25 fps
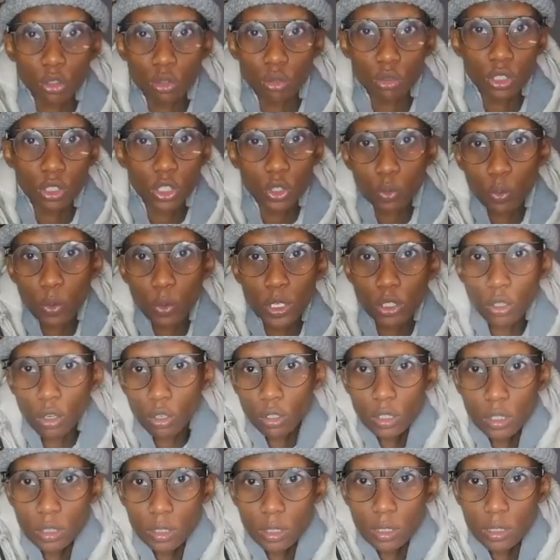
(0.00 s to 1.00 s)
and you just
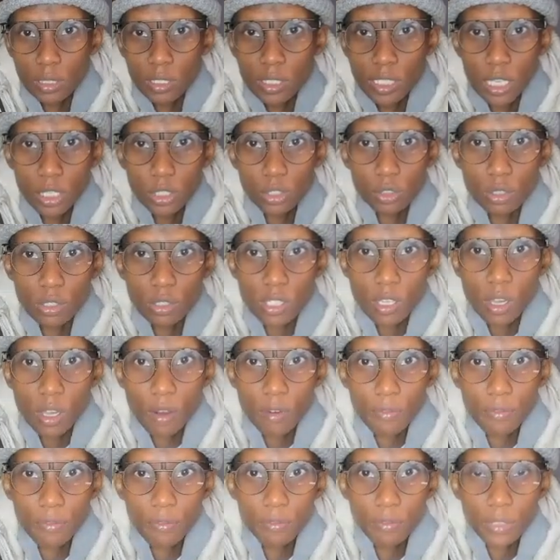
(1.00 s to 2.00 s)
went on the site
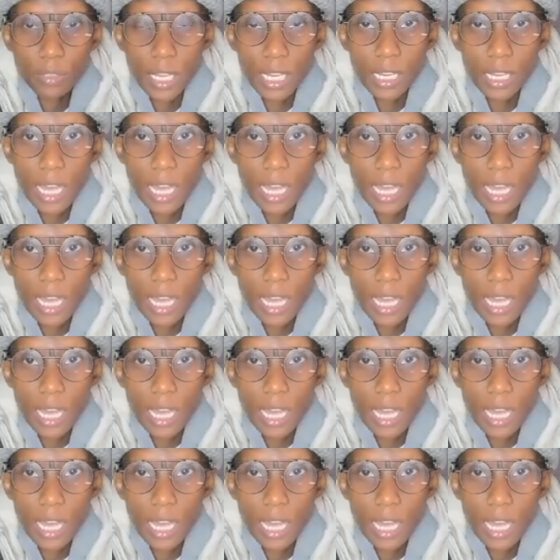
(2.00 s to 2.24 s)
yourself.